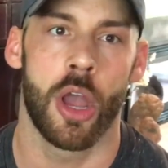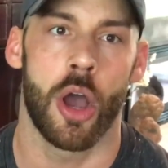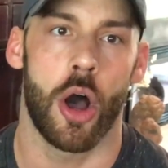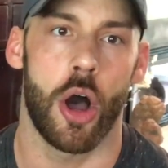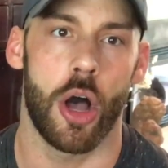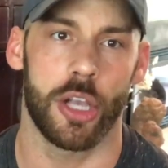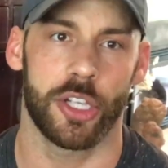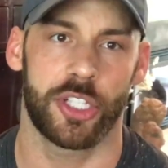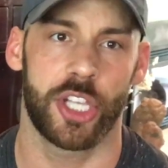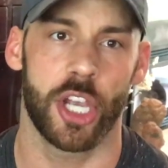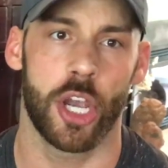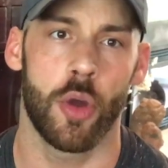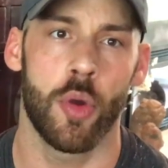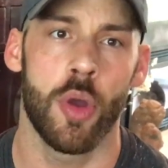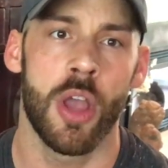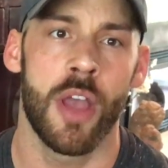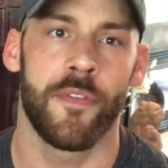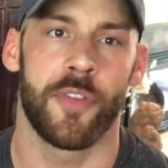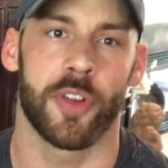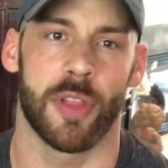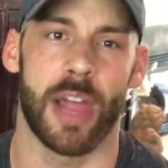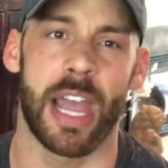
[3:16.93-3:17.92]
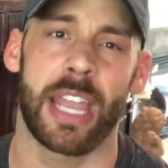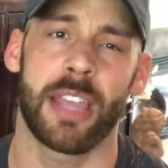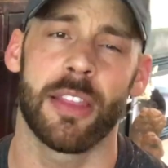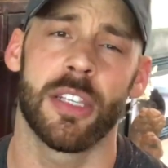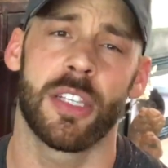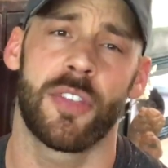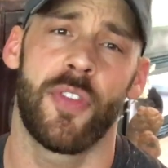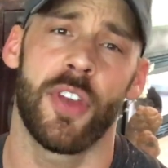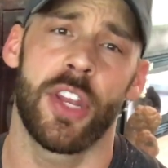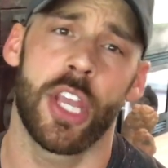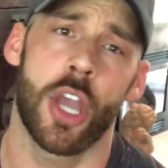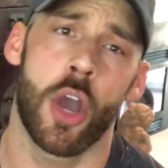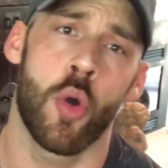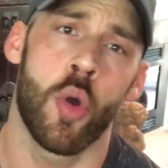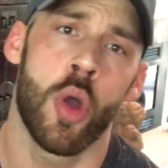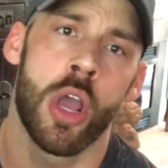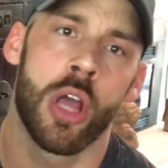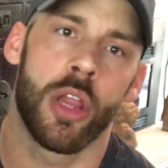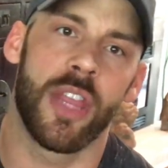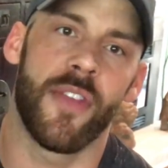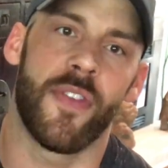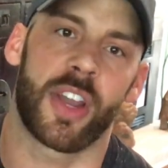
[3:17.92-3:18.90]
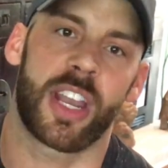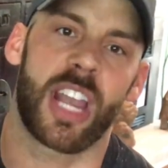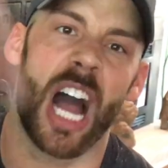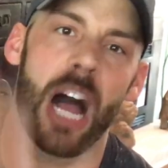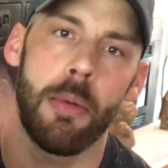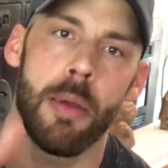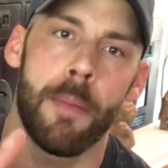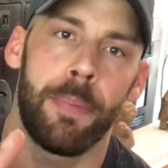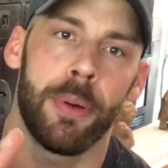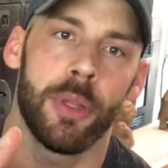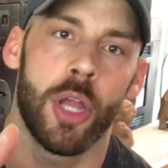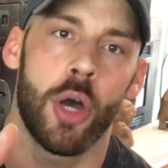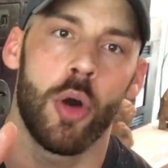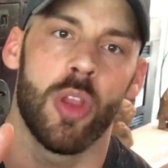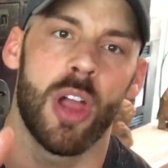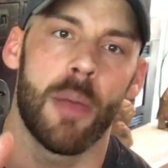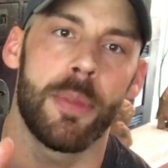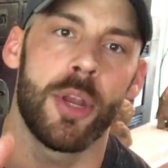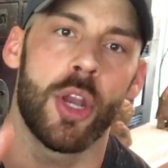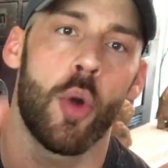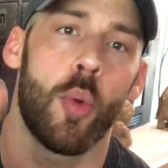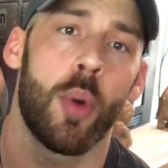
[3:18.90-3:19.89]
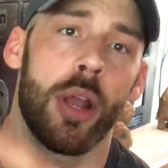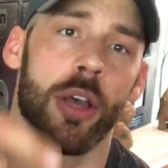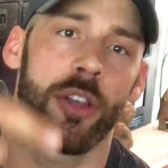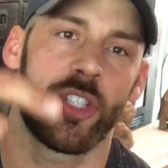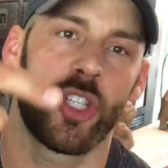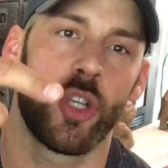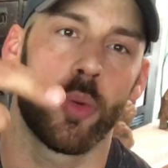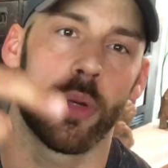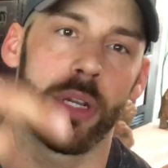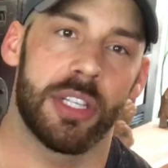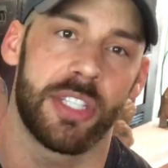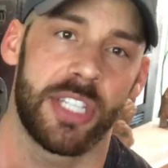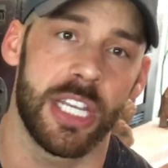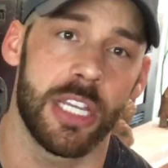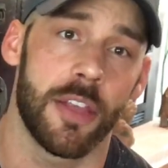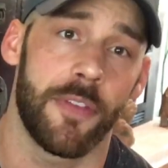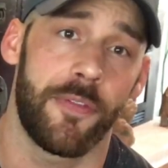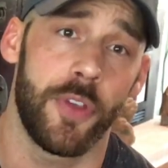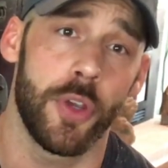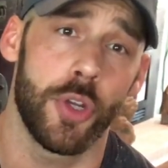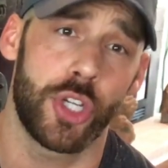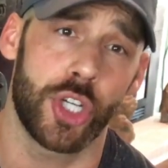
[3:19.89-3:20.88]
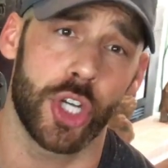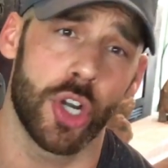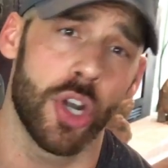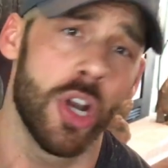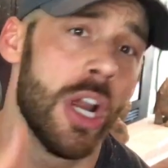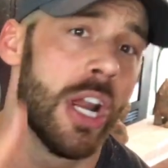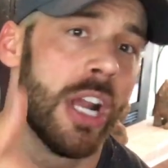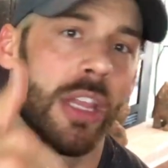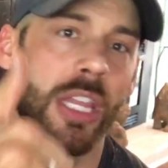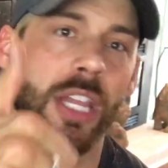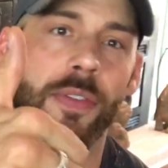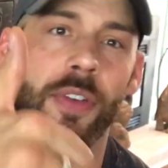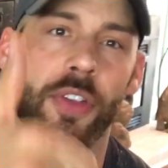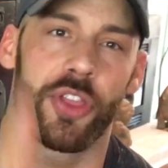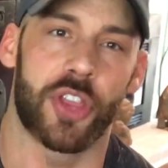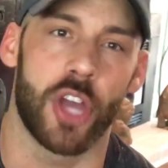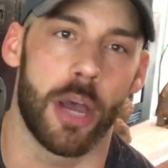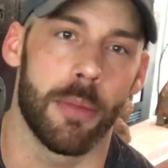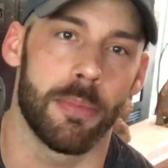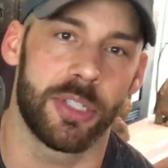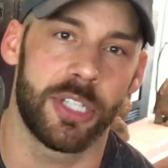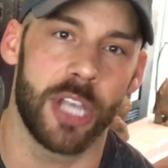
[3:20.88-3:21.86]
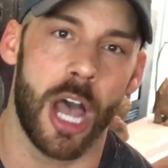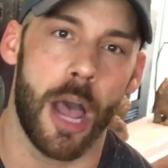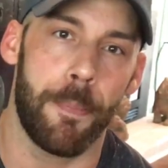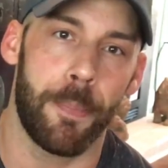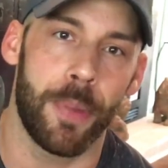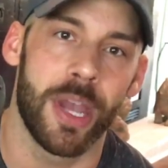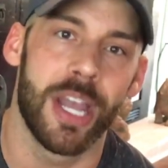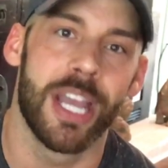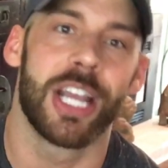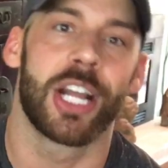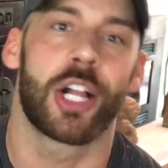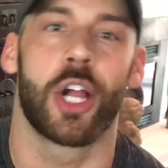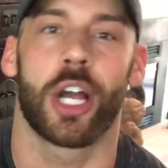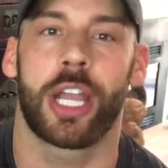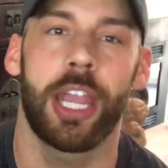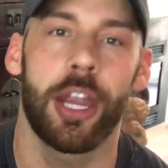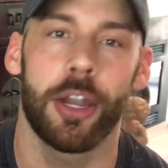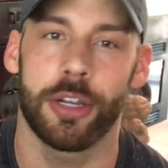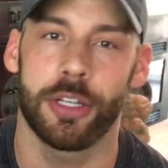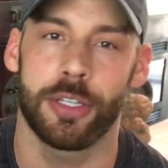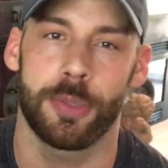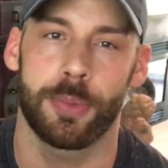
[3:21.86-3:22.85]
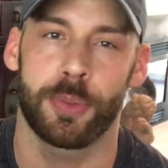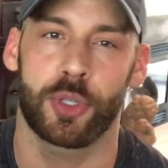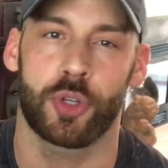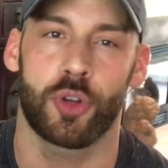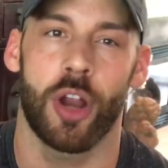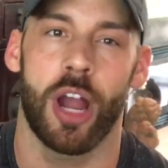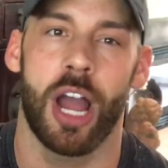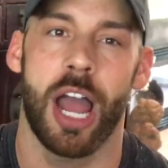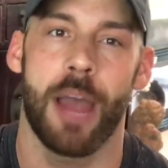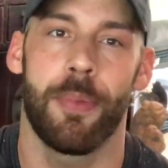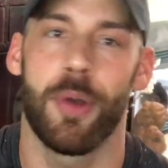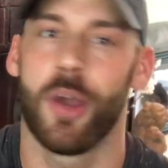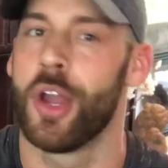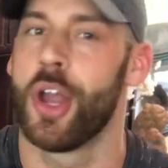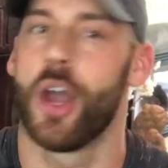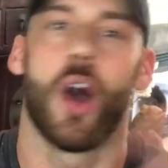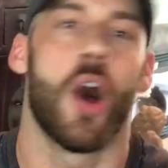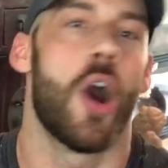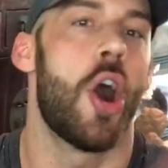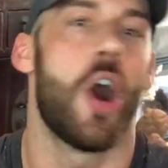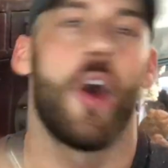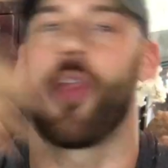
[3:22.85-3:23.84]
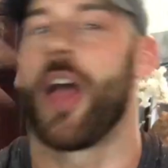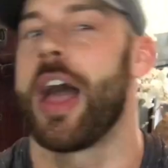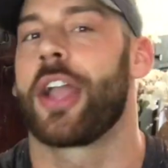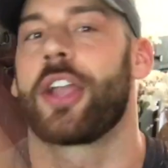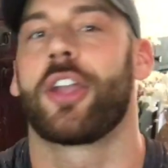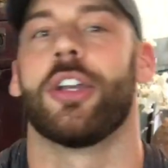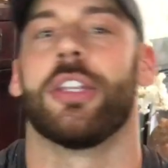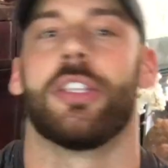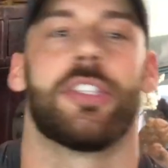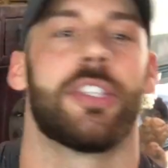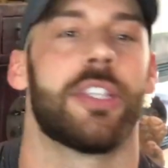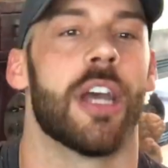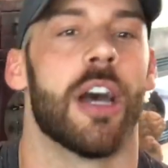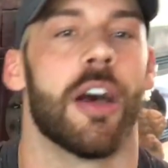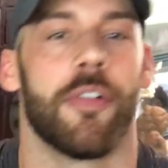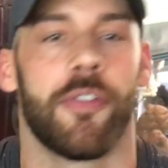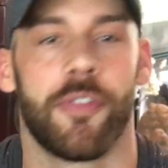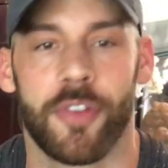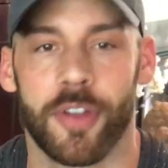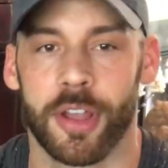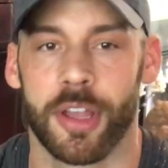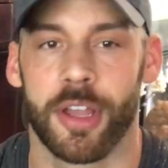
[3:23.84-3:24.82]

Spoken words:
Also, if you're liking this video, leave a comment below. Let me know what else you want to see in the future. Leave a thumbs up. Click here to subscribe. All that good stuff.